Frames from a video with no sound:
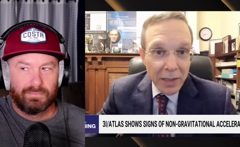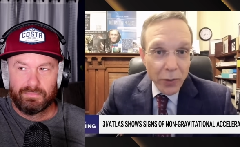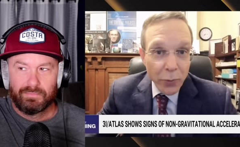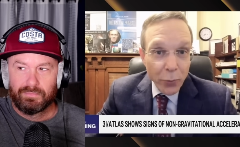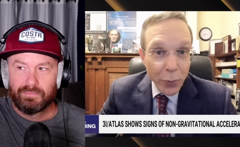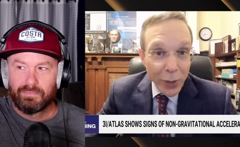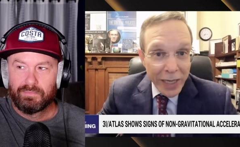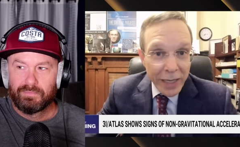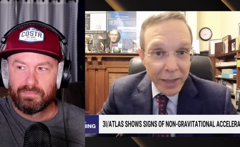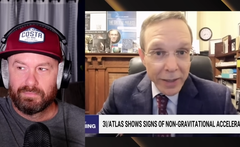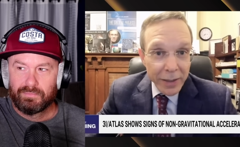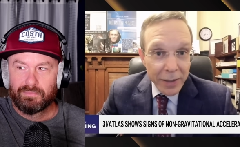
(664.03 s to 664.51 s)

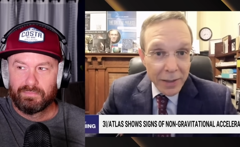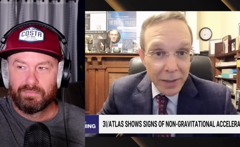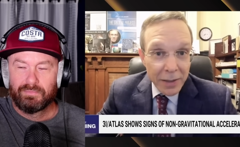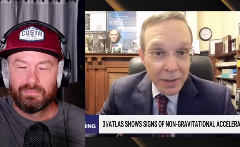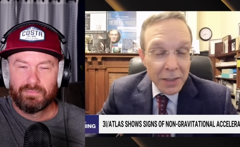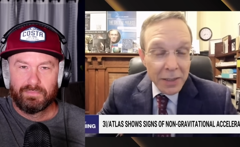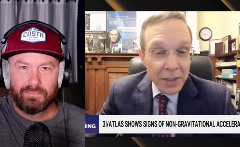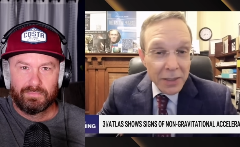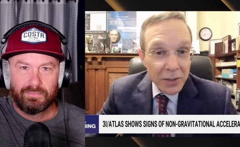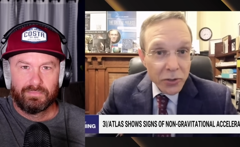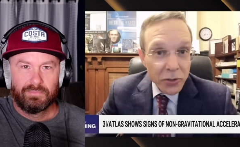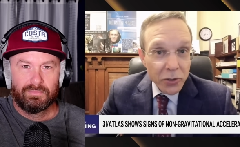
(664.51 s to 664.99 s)
Speaker 1: quicker
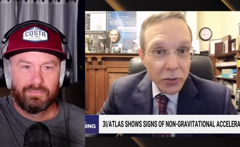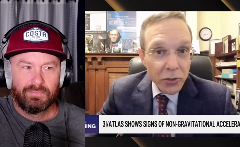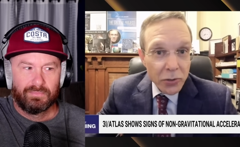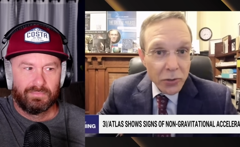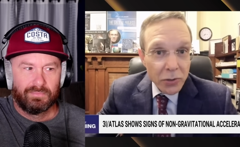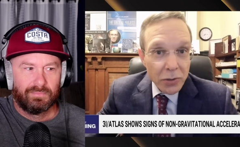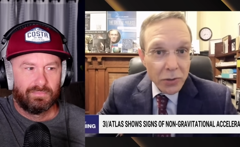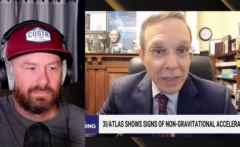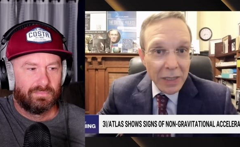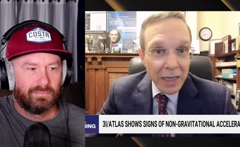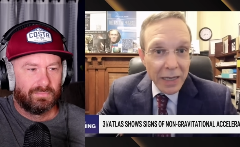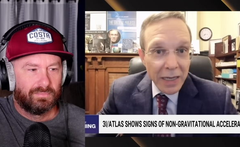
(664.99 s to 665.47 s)

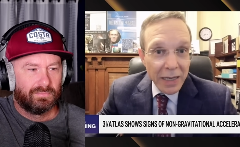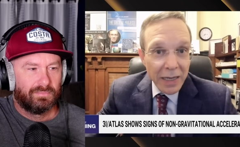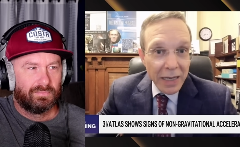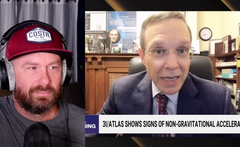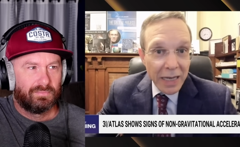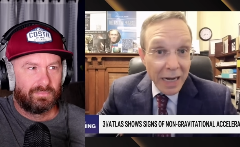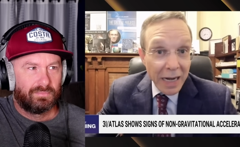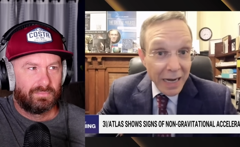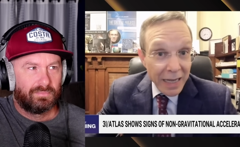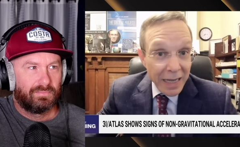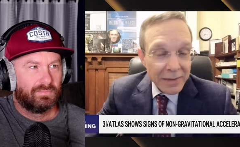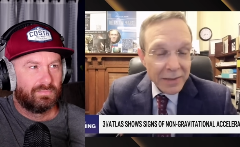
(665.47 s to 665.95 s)
to a, a
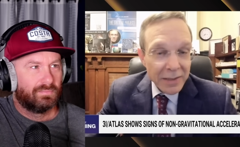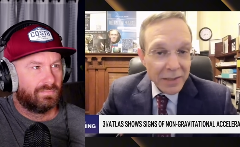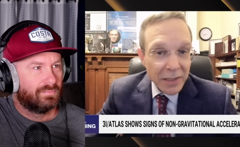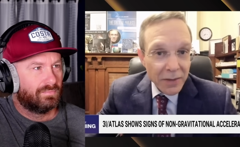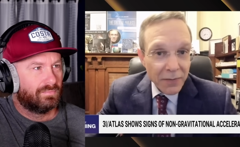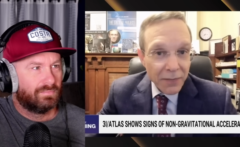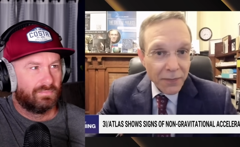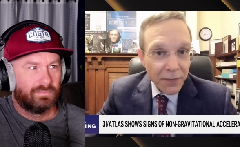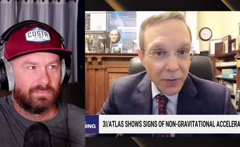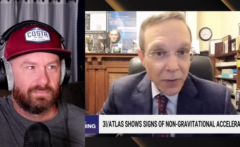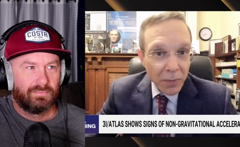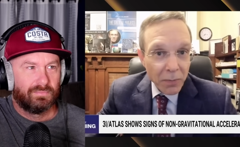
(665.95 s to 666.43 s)
letter
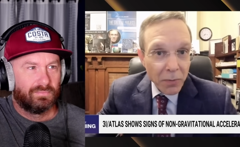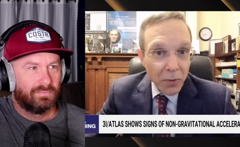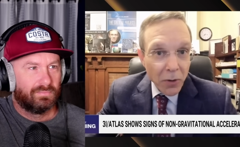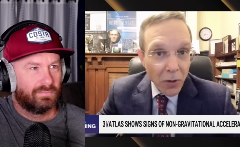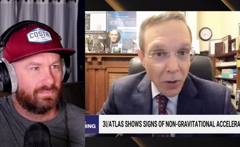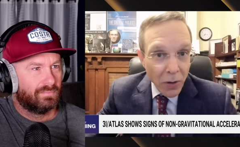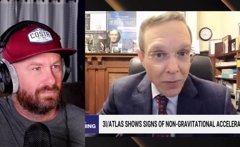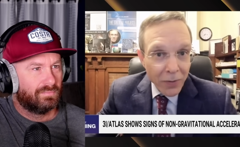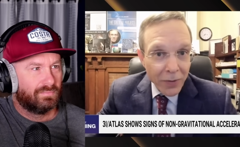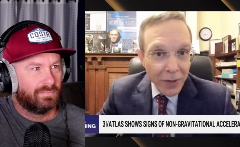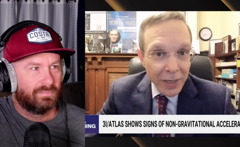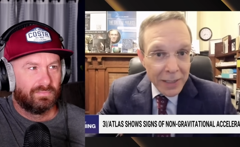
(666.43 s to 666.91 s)
from
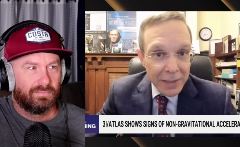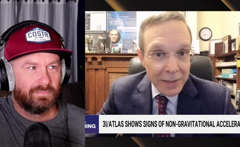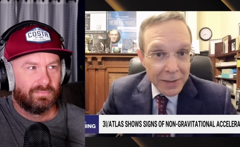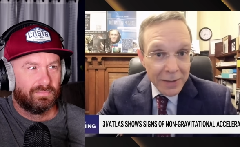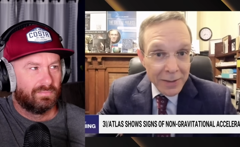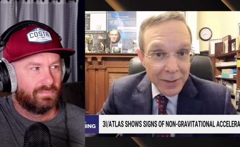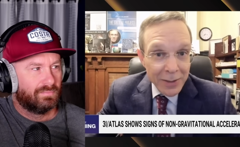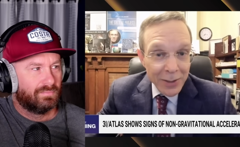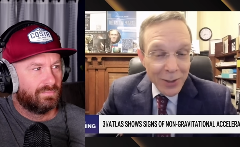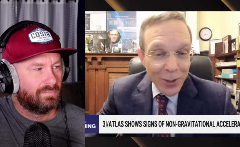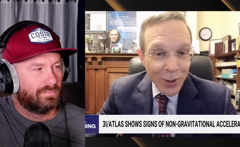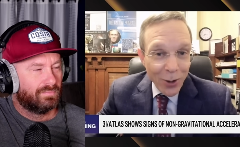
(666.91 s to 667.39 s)

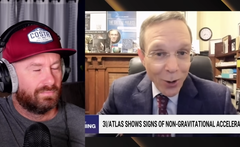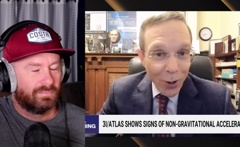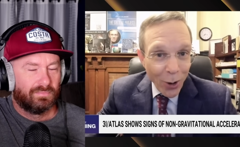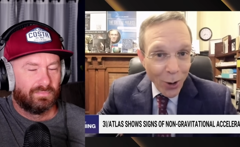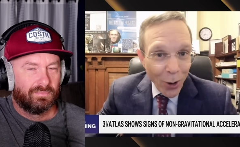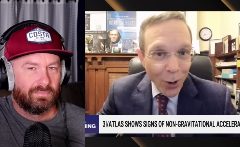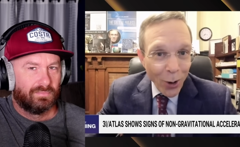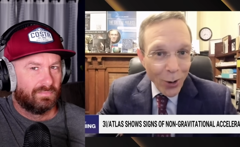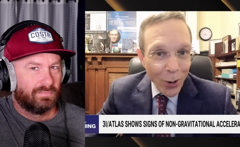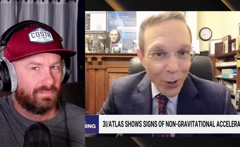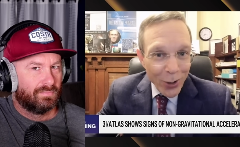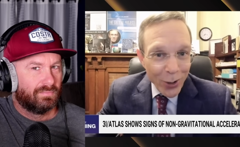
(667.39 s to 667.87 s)
Congress
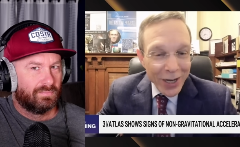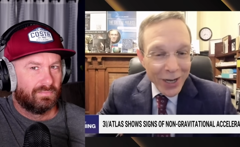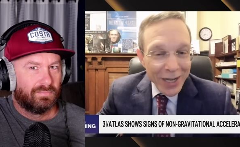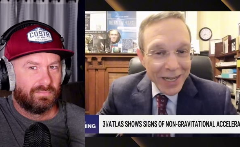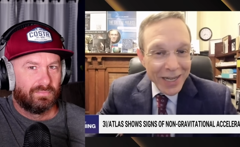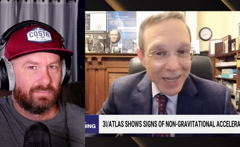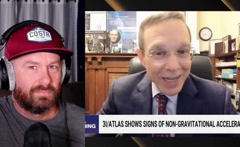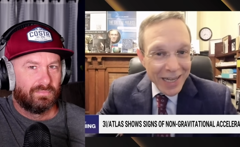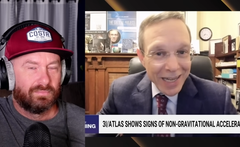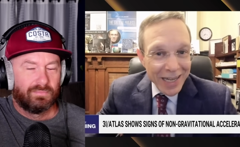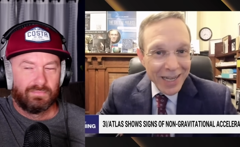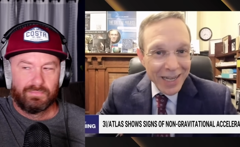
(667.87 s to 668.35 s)
or
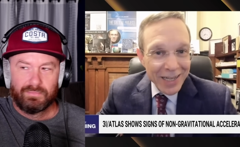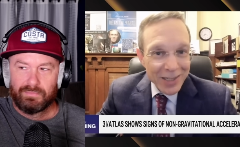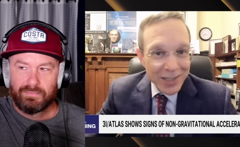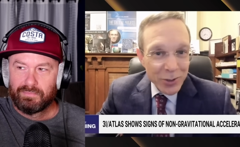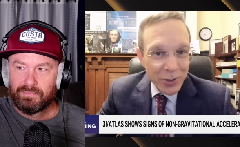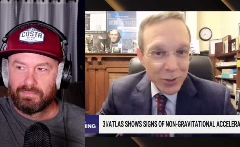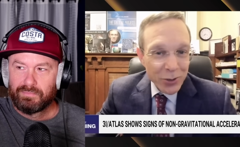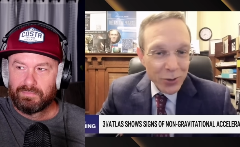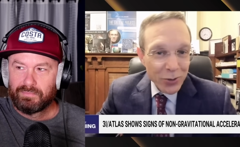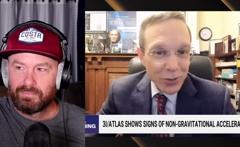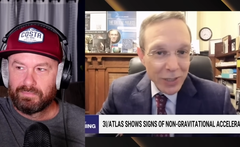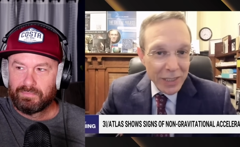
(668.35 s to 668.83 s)
uh,
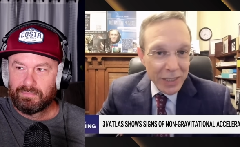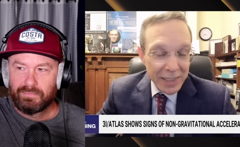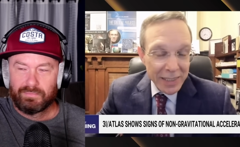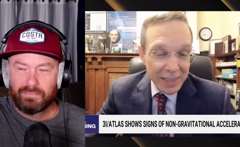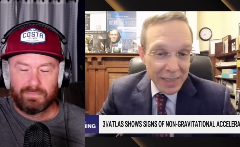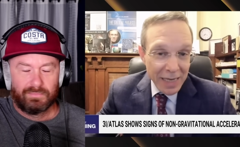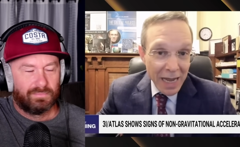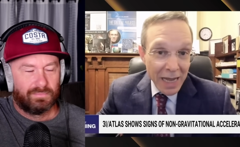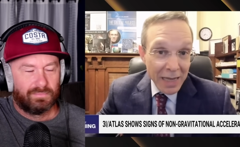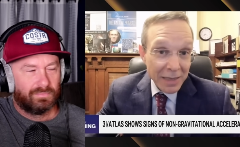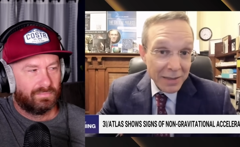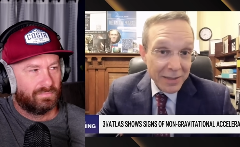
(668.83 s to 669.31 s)
to a
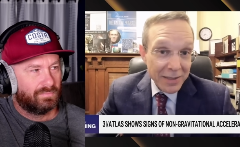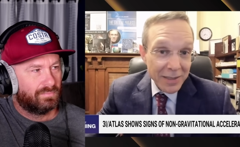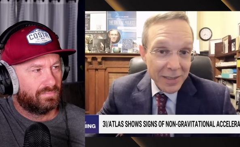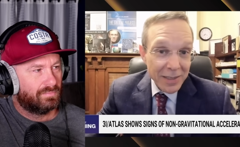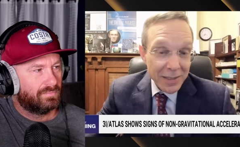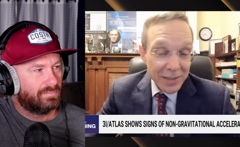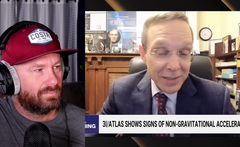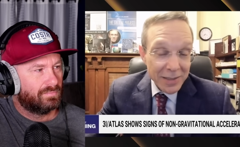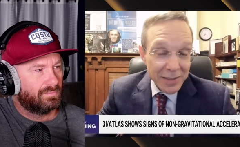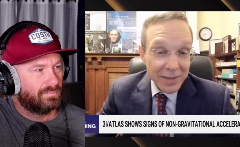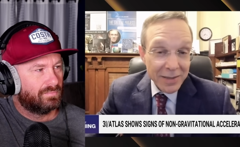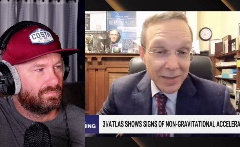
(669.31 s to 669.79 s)

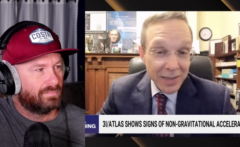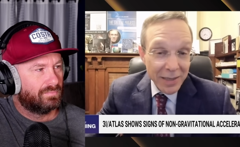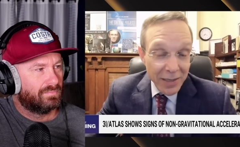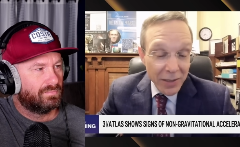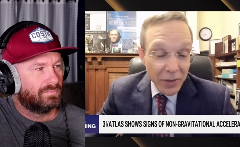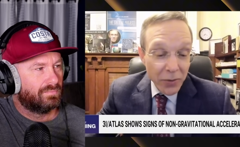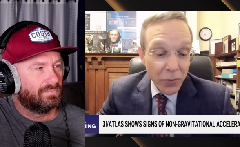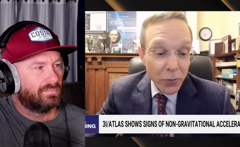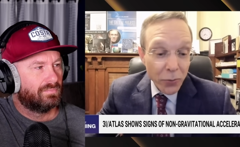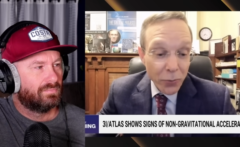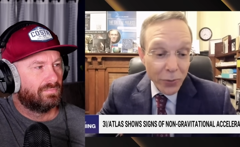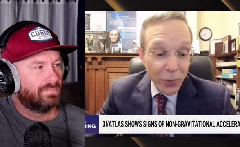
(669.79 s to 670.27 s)
scientist
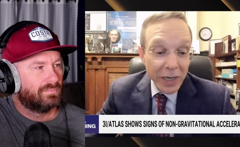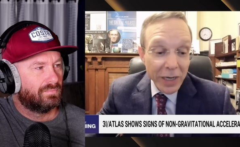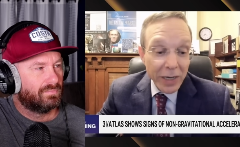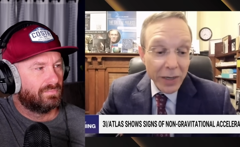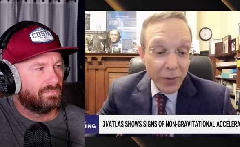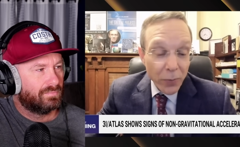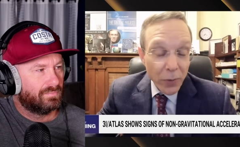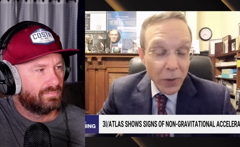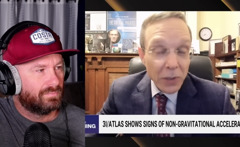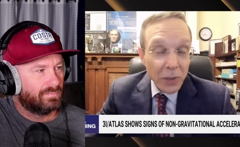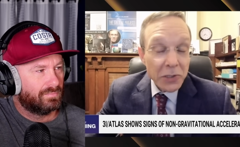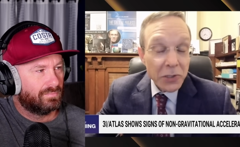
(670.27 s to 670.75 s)
uh, who really
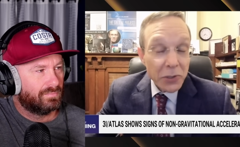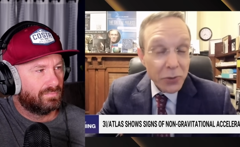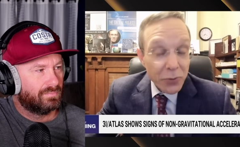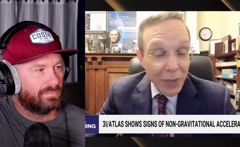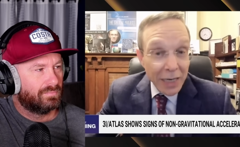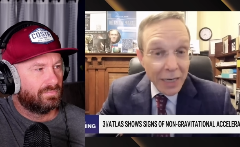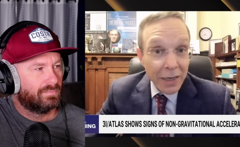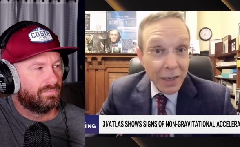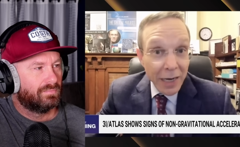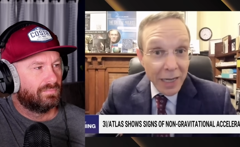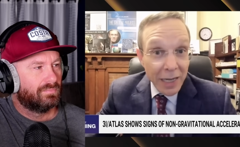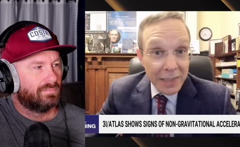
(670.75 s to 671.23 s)
wants to
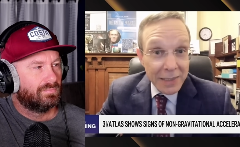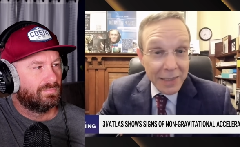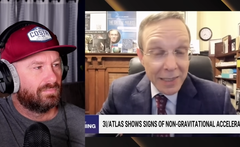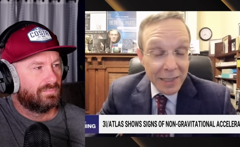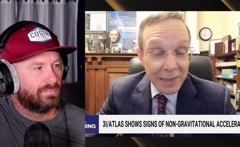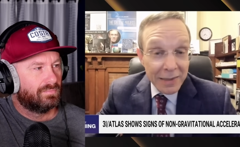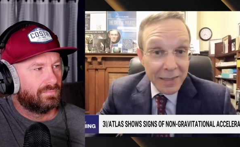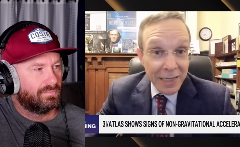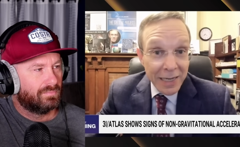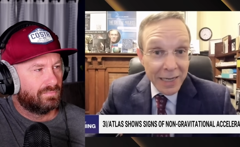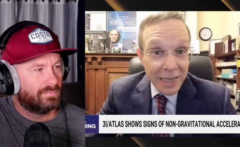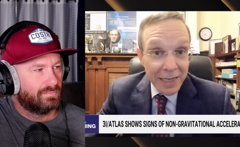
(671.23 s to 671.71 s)
analyze
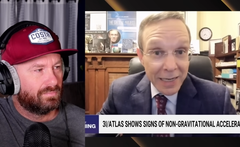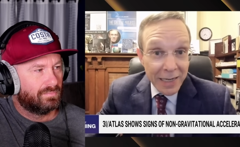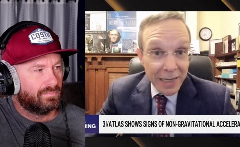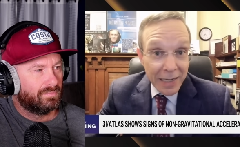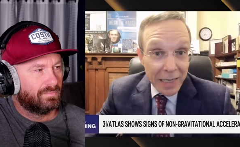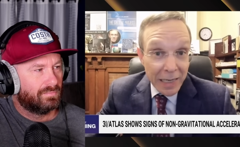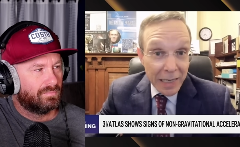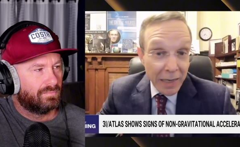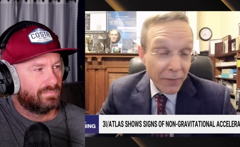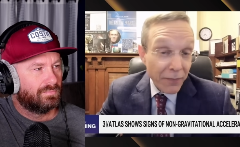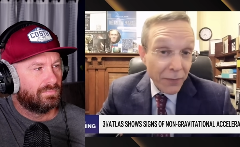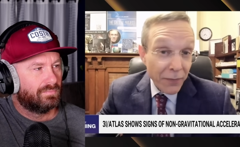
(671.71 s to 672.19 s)
that data.
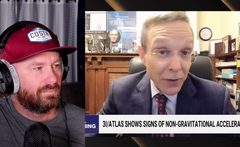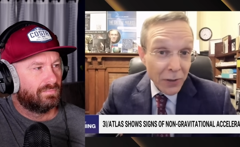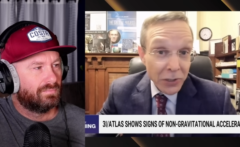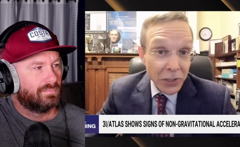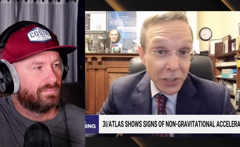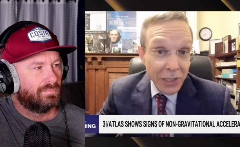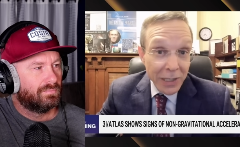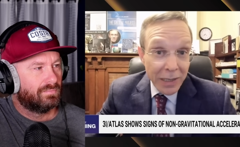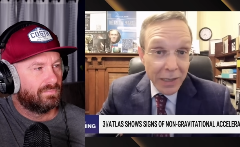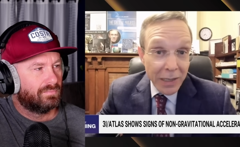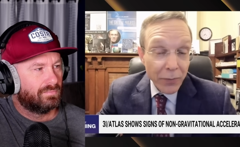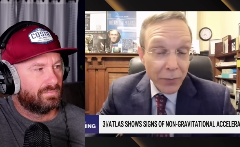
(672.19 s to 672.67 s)
And
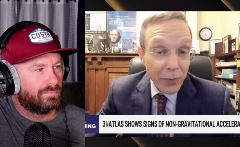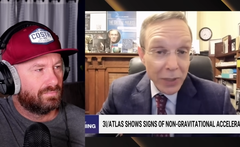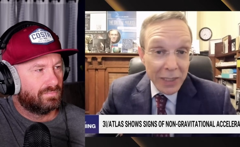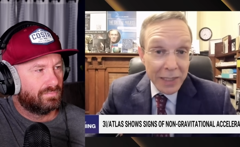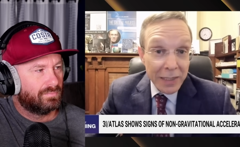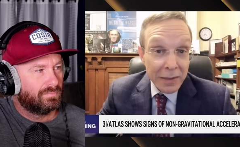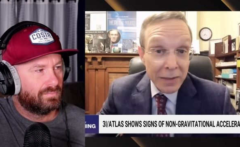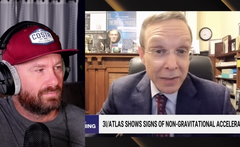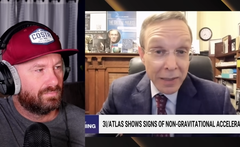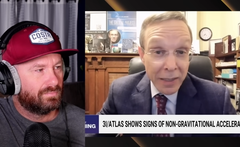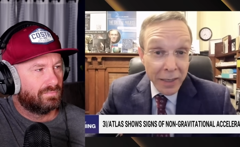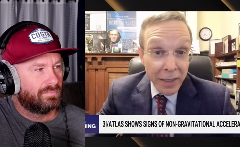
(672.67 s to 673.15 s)
unfortunately, we
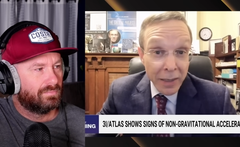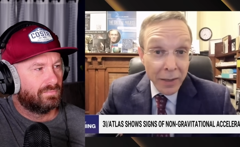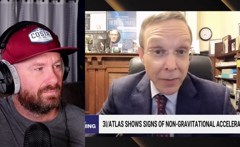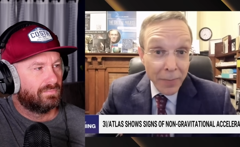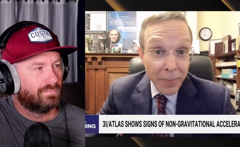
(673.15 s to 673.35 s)
didn't hear